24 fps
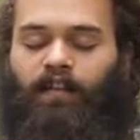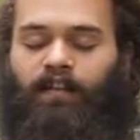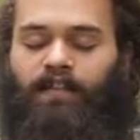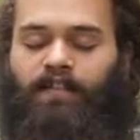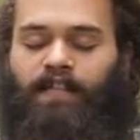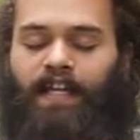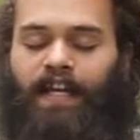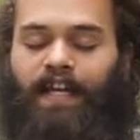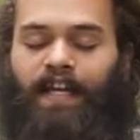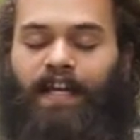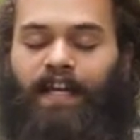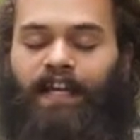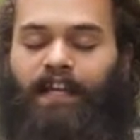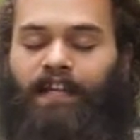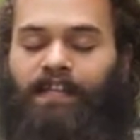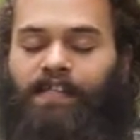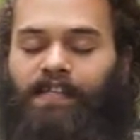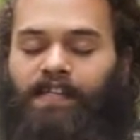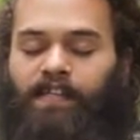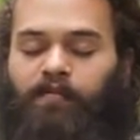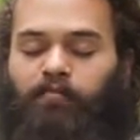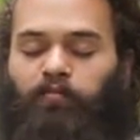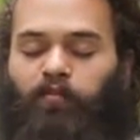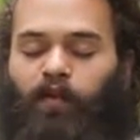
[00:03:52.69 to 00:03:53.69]
and taking a
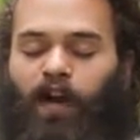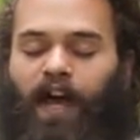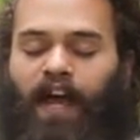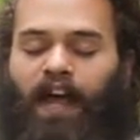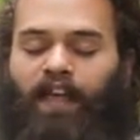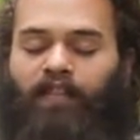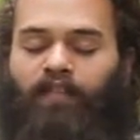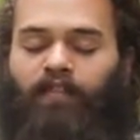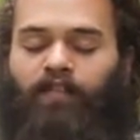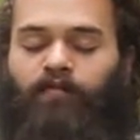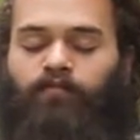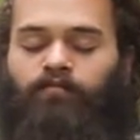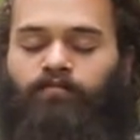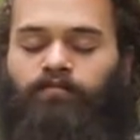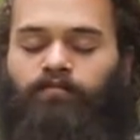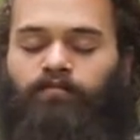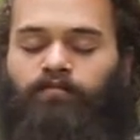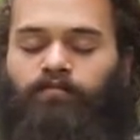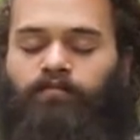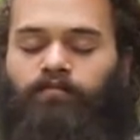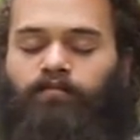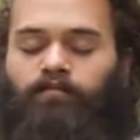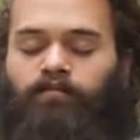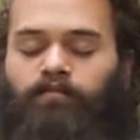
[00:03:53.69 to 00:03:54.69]
deep breath,
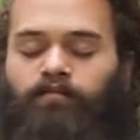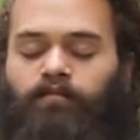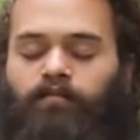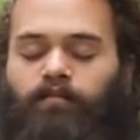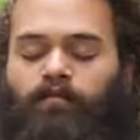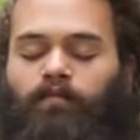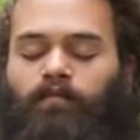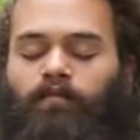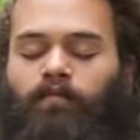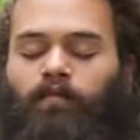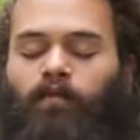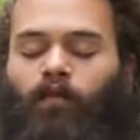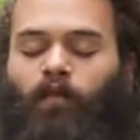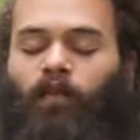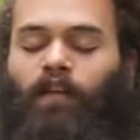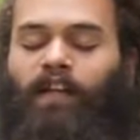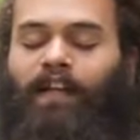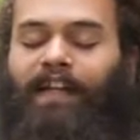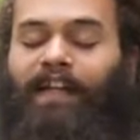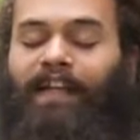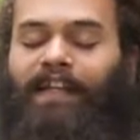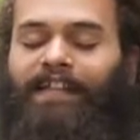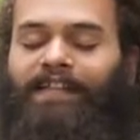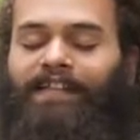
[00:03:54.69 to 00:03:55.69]

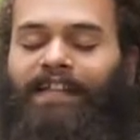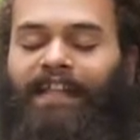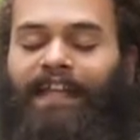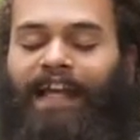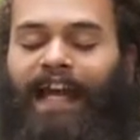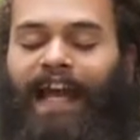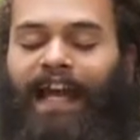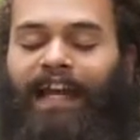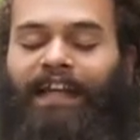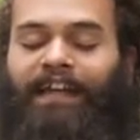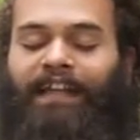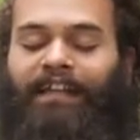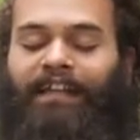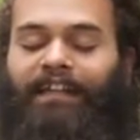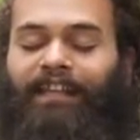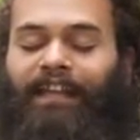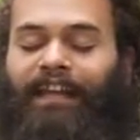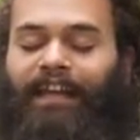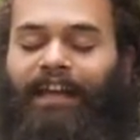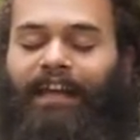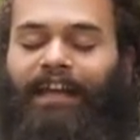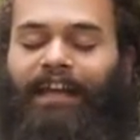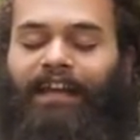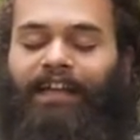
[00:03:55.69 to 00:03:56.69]
releasing
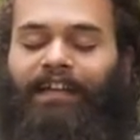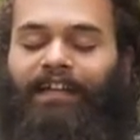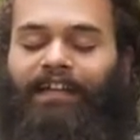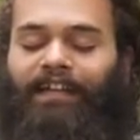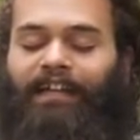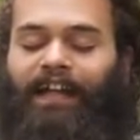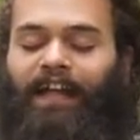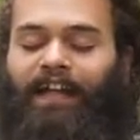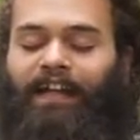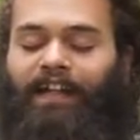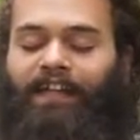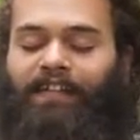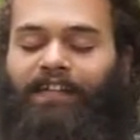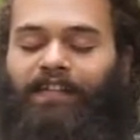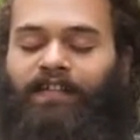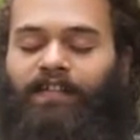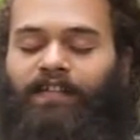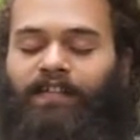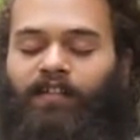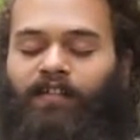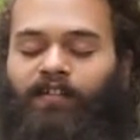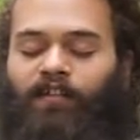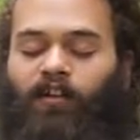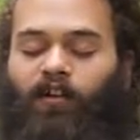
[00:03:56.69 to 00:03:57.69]
anything that
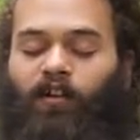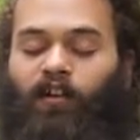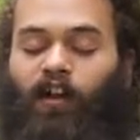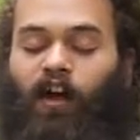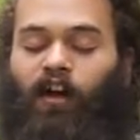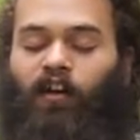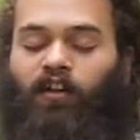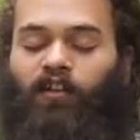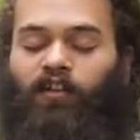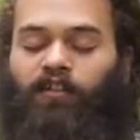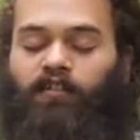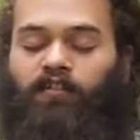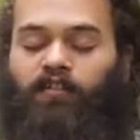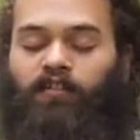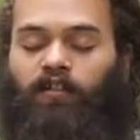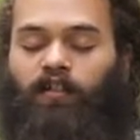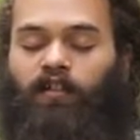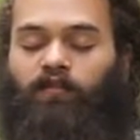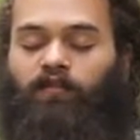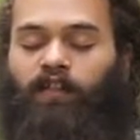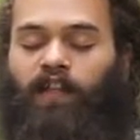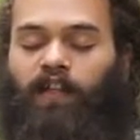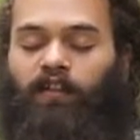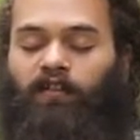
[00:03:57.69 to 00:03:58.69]
is no longer
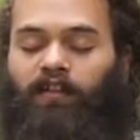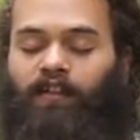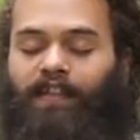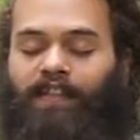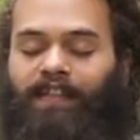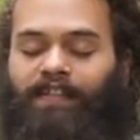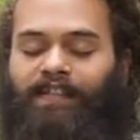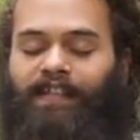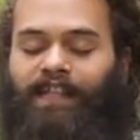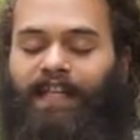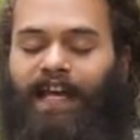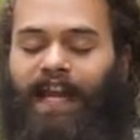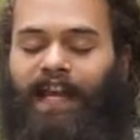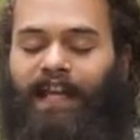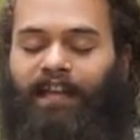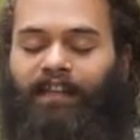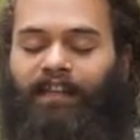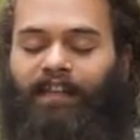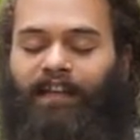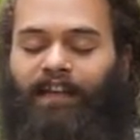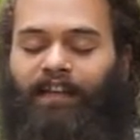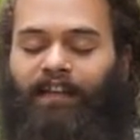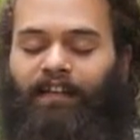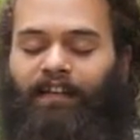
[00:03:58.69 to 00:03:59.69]
serving, releasing
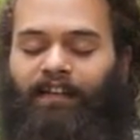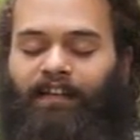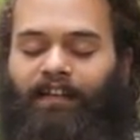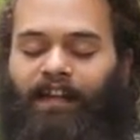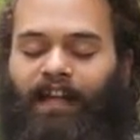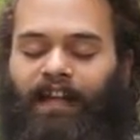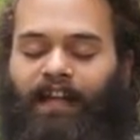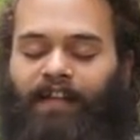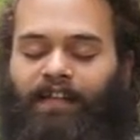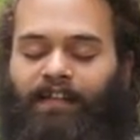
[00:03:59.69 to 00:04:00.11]
anything that